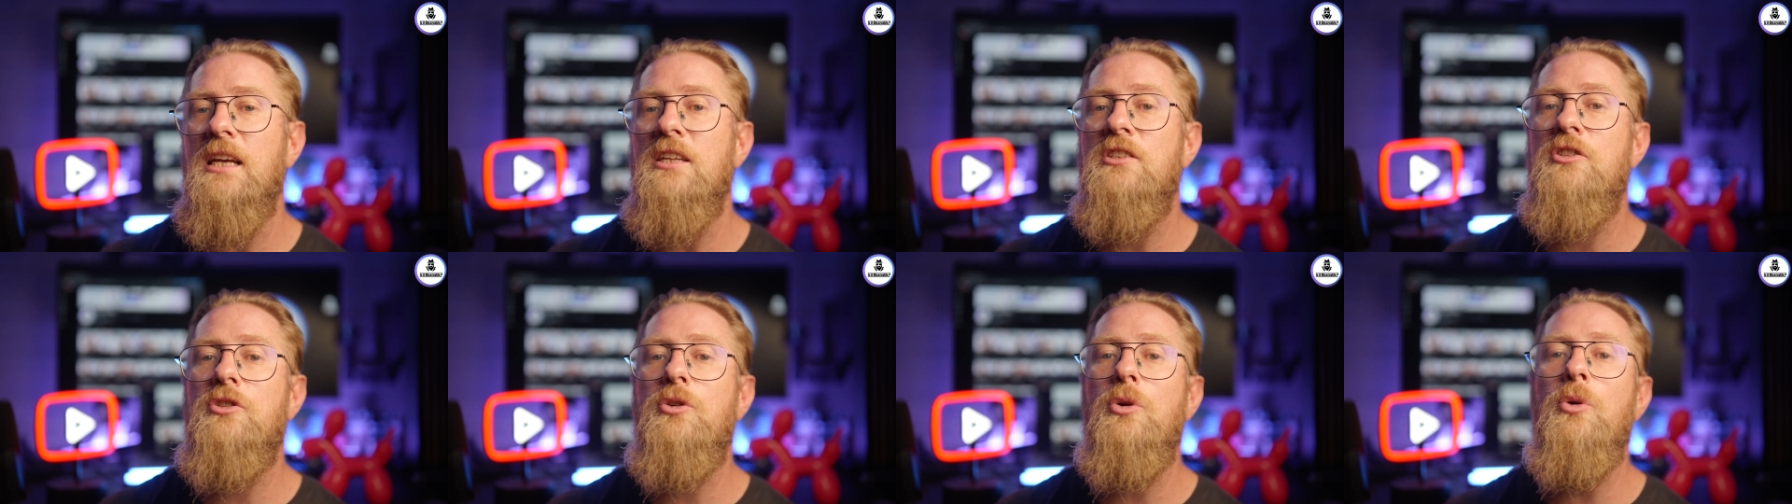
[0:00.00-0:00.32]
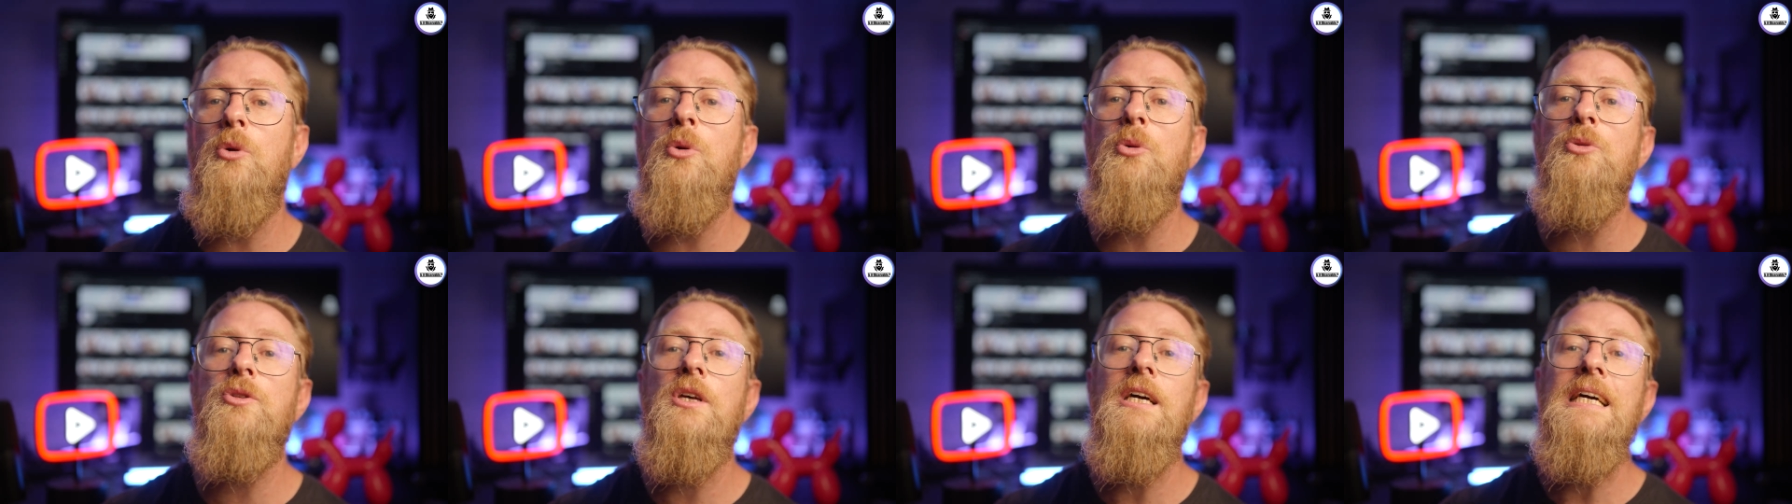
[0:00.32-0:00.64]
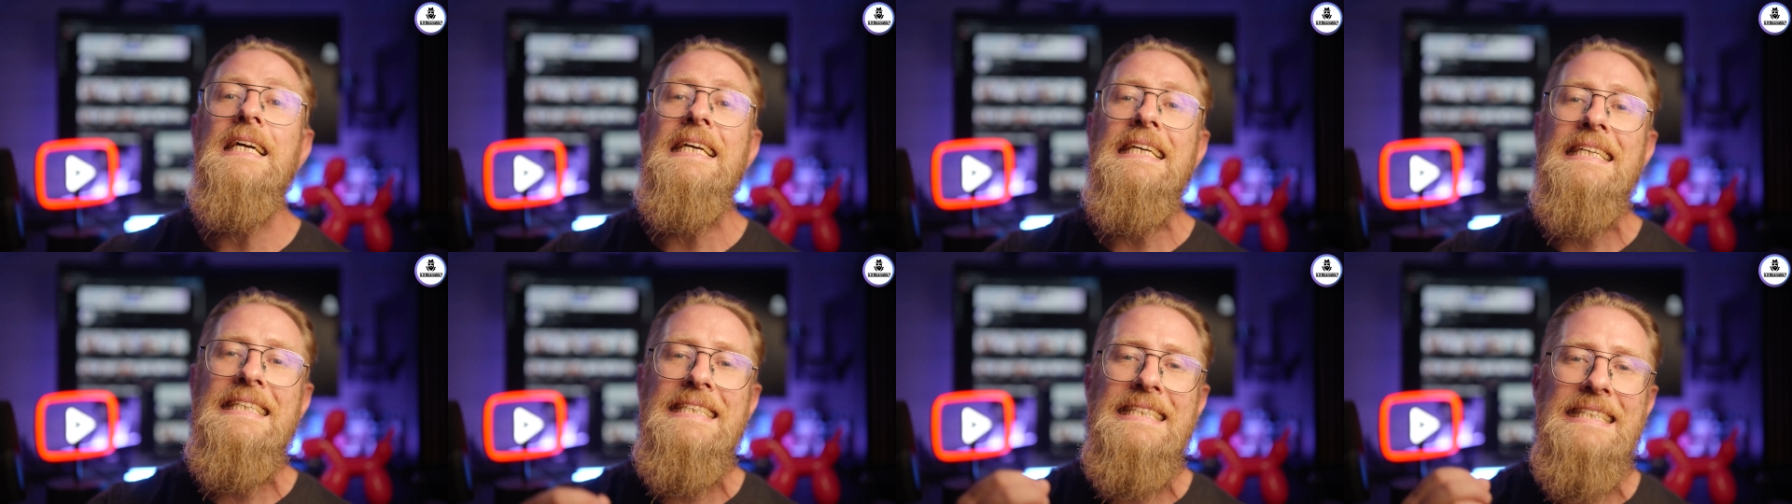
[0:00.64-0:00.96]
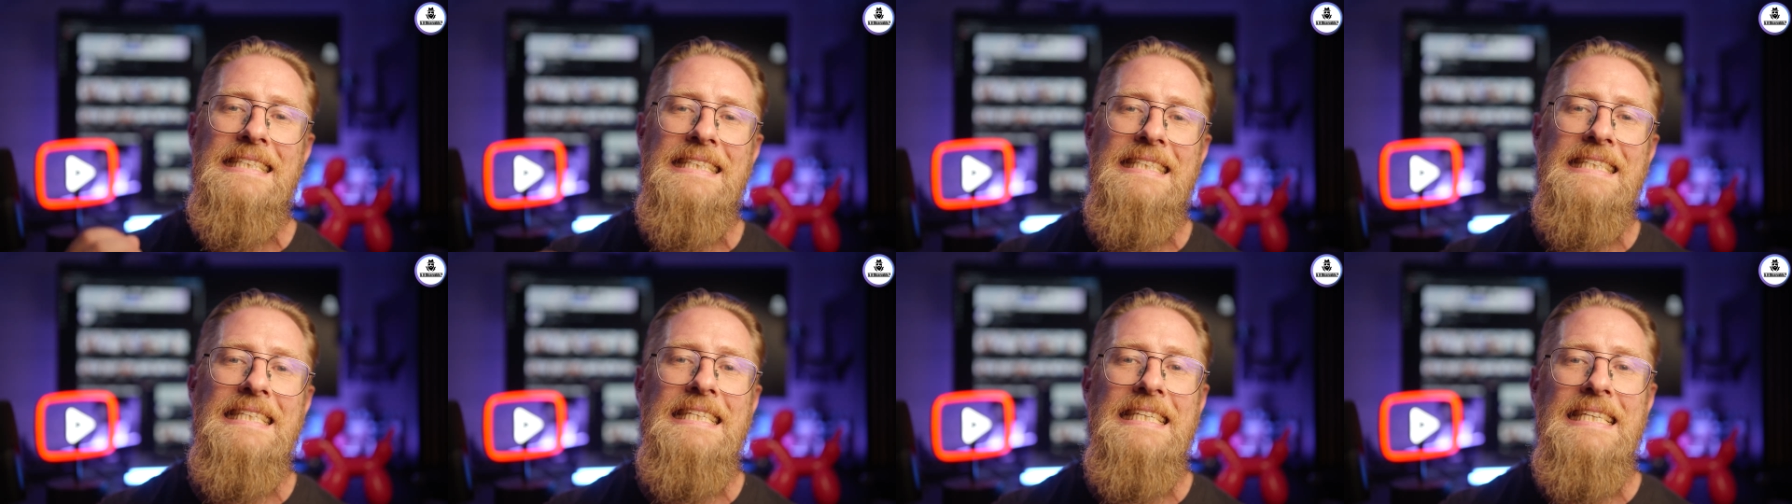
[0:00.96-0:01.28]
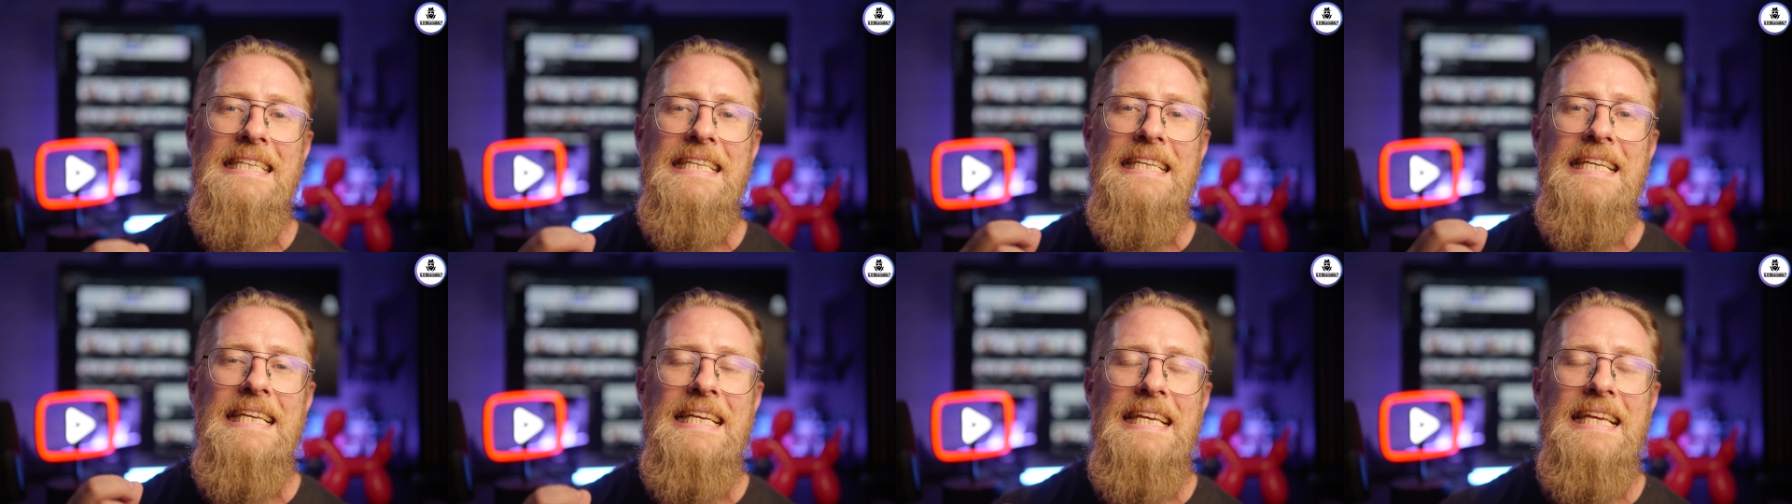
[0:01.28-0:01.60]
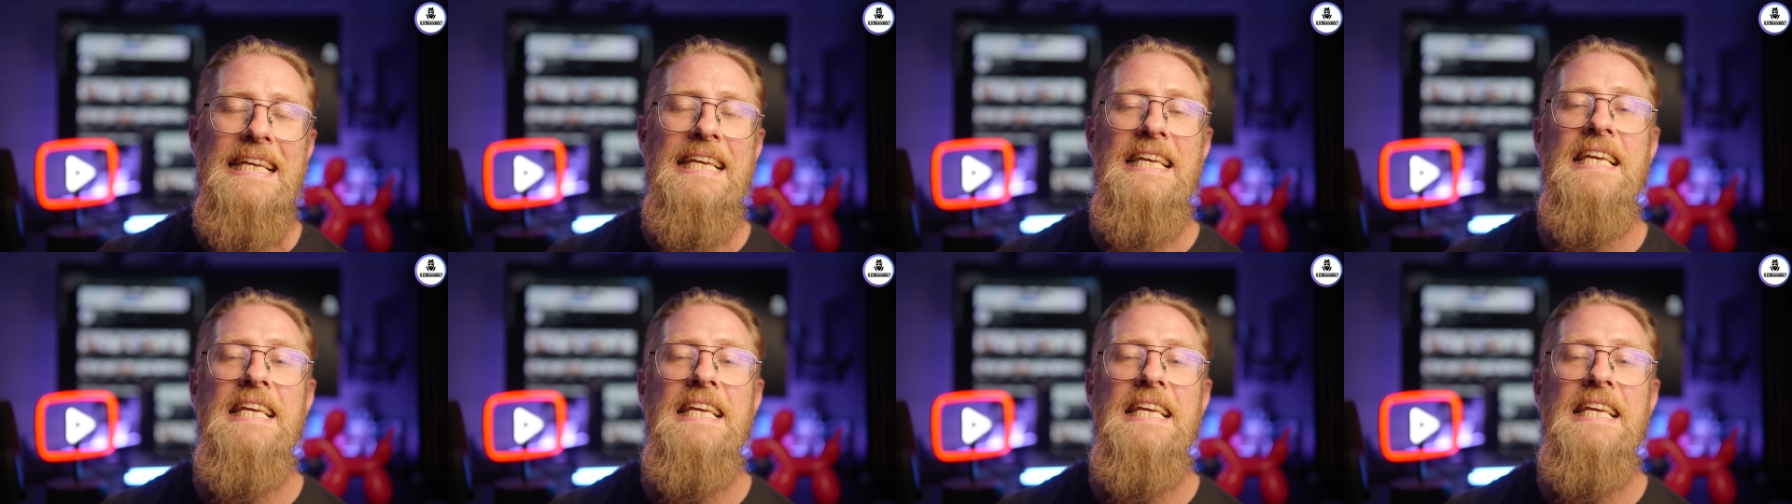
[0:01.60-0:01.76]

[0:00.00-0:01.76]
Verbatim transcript: It's called CEL.